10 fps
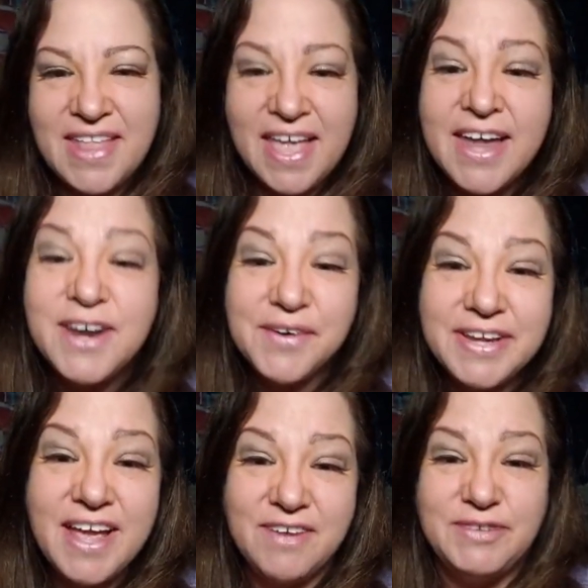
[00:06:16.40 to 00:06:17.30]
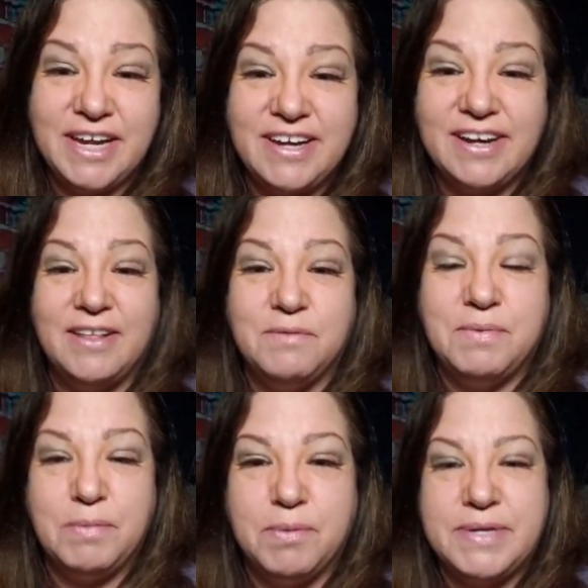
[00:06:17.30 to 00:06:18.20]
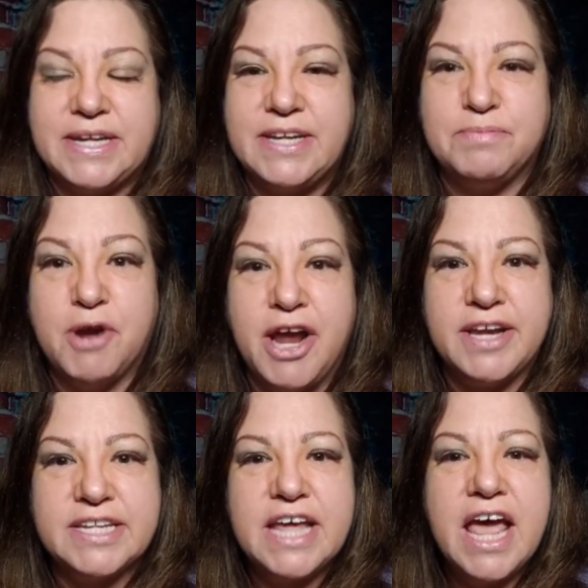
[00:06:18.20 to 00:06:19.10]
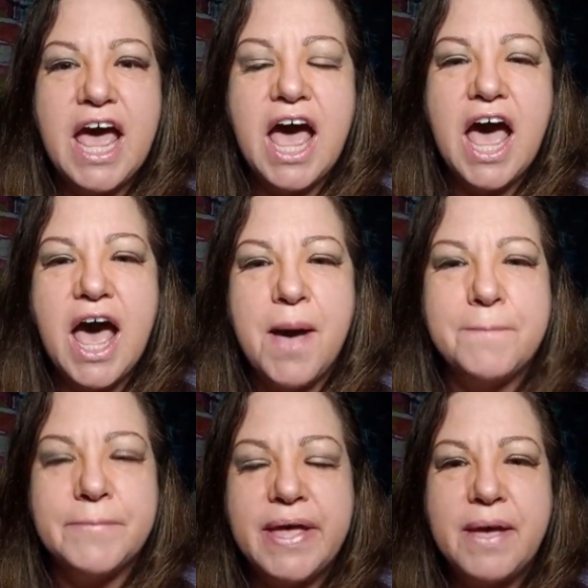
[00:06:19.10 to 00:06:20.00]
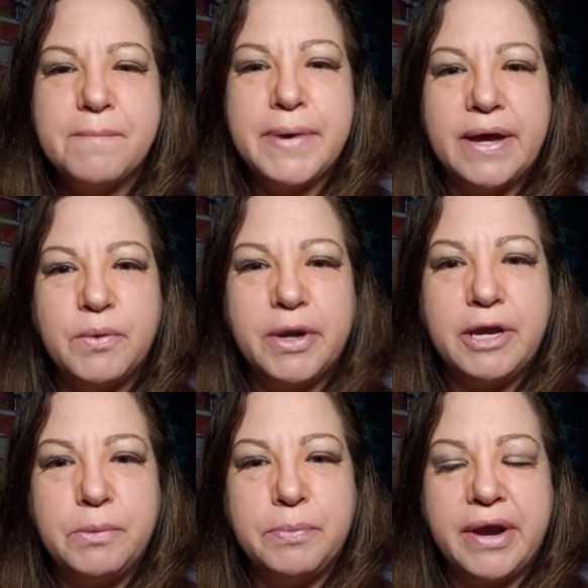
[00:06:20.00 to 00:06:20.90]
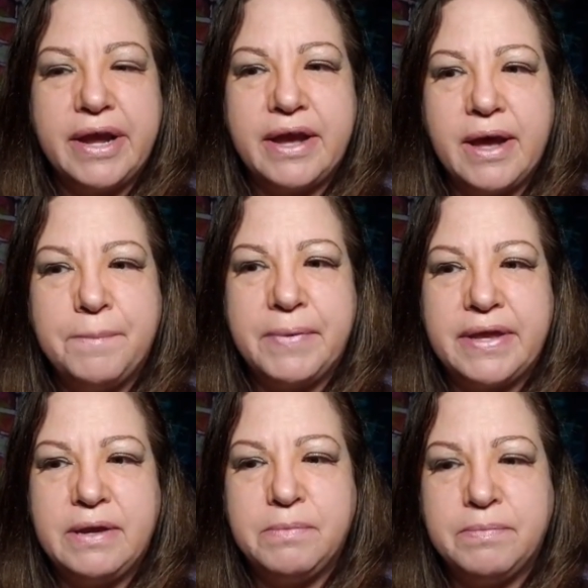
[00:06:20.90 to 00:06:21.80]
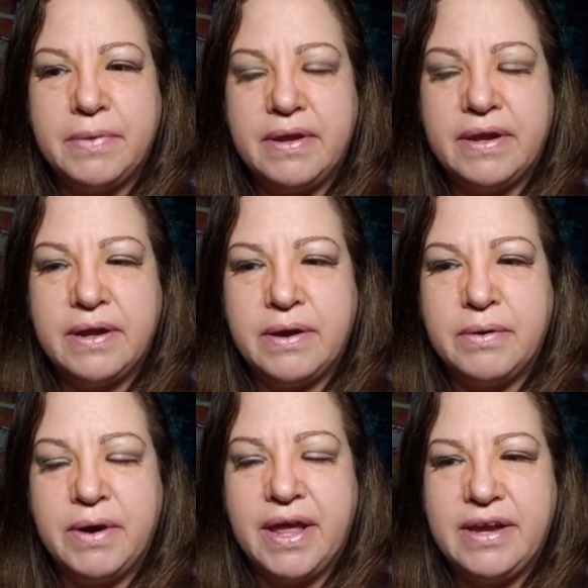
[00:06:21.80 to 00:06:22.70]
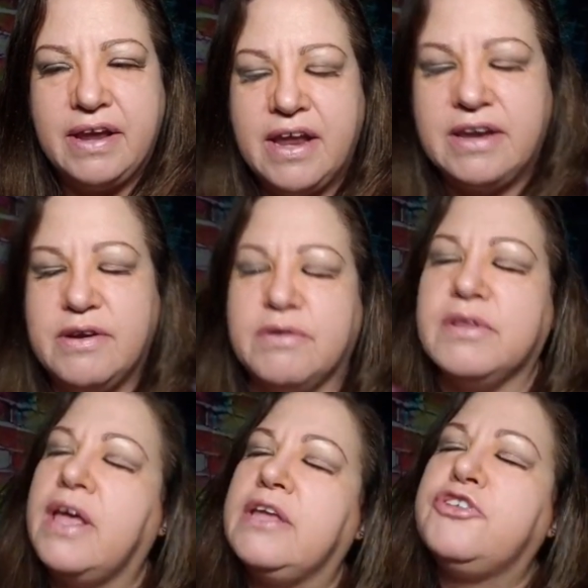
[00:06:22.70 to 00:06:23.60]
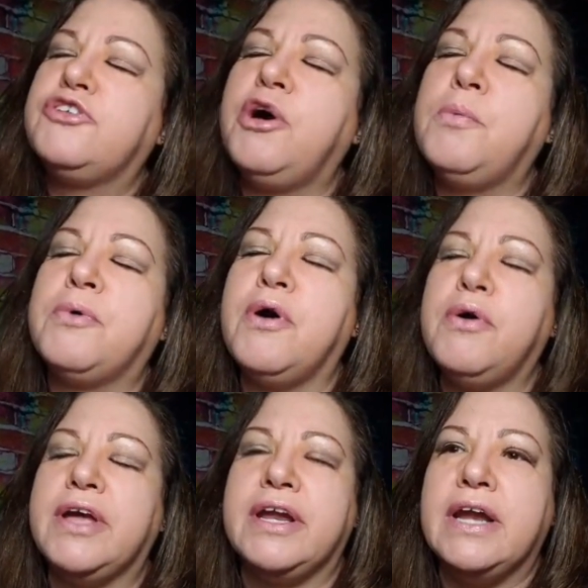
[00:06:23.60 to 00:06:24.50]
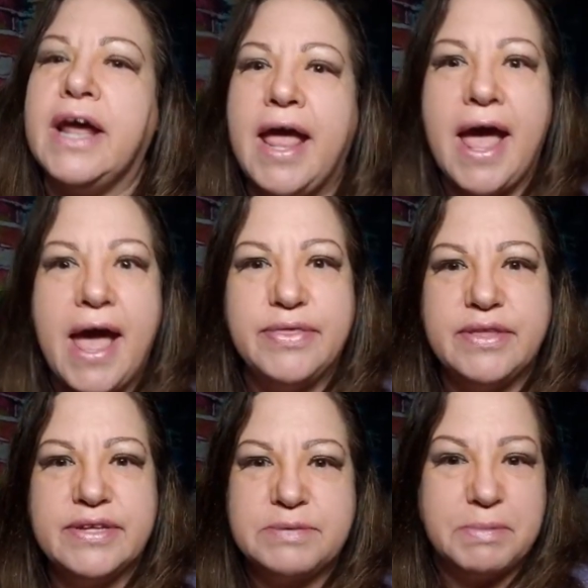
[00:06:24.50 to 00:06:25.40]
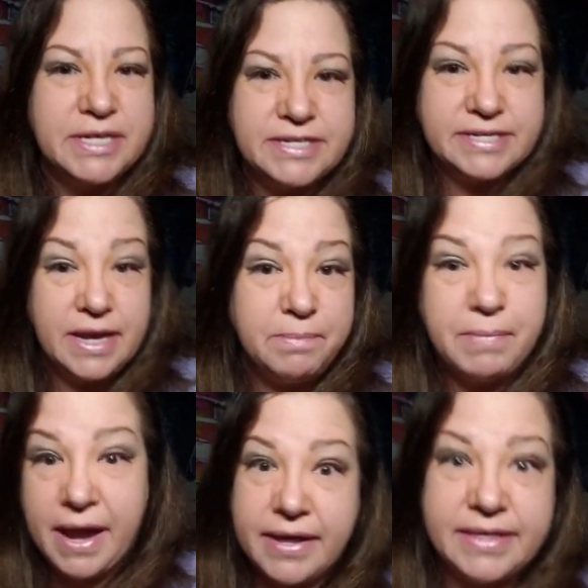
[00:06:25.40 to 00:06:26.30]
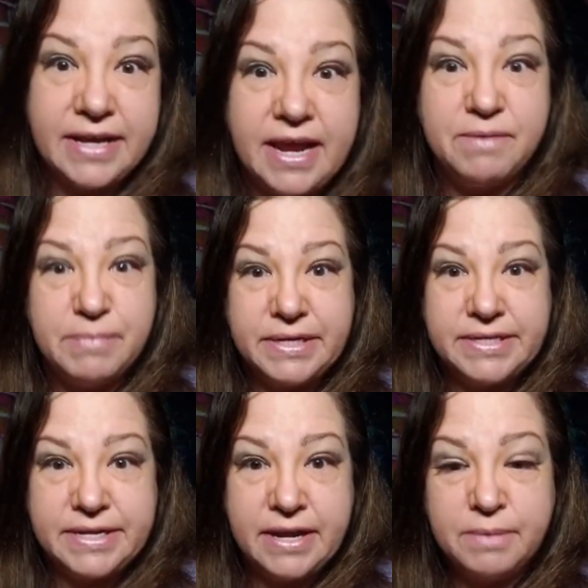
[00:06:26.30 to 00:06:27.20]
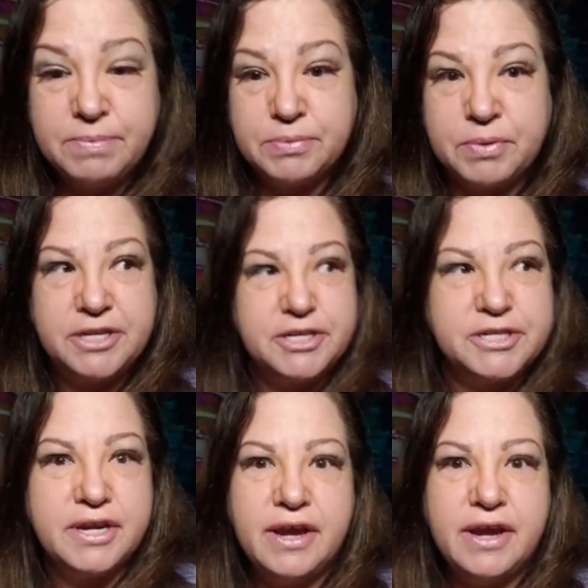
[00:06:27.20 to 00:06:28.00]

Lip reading: And no, I have dated other people besides Brian's. But where you break up and and you're like so broken. And I had this mixtape back in the day of mixtapes, which